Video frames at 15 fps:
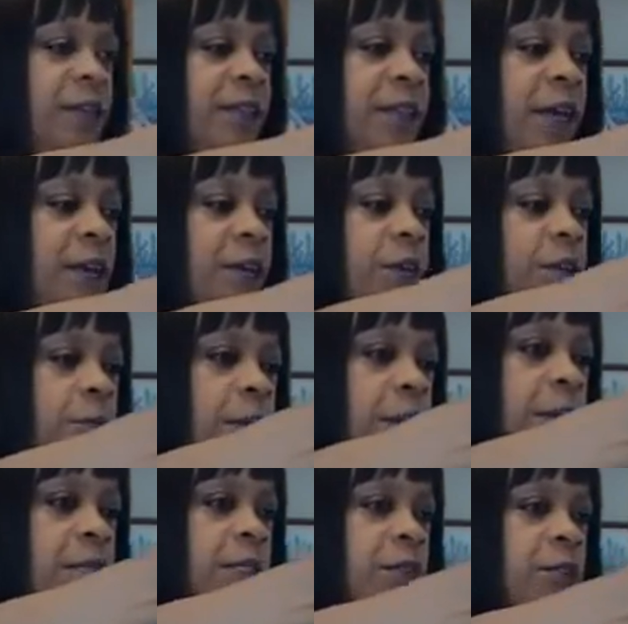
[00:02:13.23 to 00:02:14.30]
Thank you, my
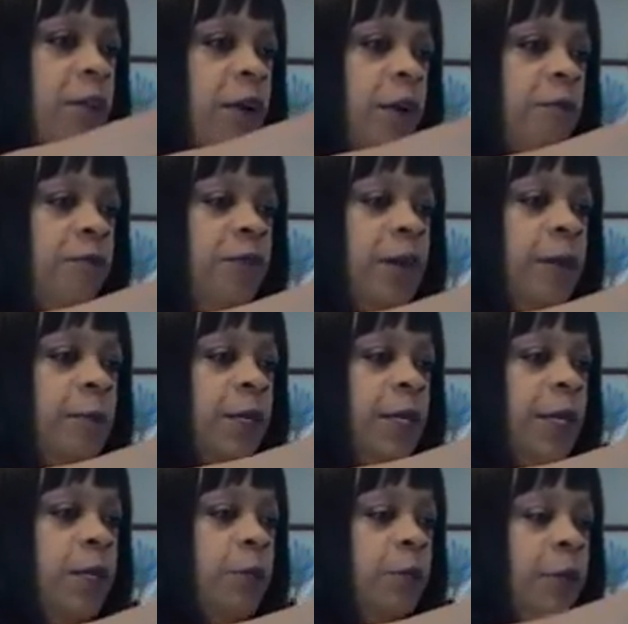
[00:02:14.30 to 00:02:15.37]
Instagram
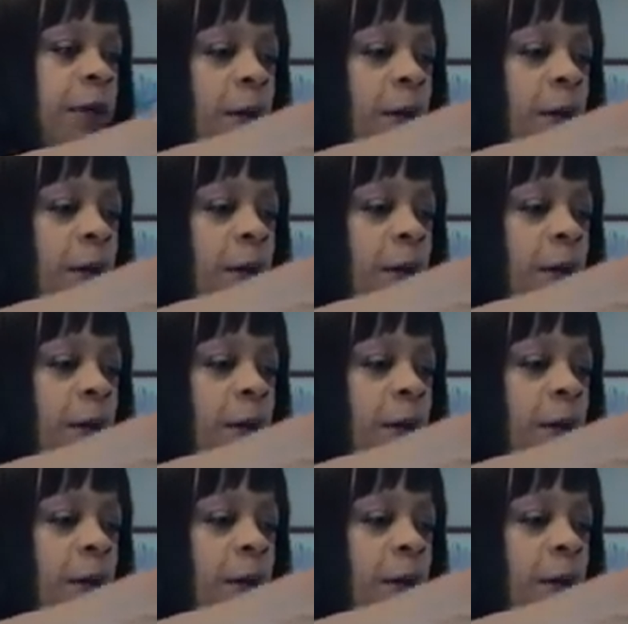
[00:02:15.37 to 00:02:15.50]
family. I know my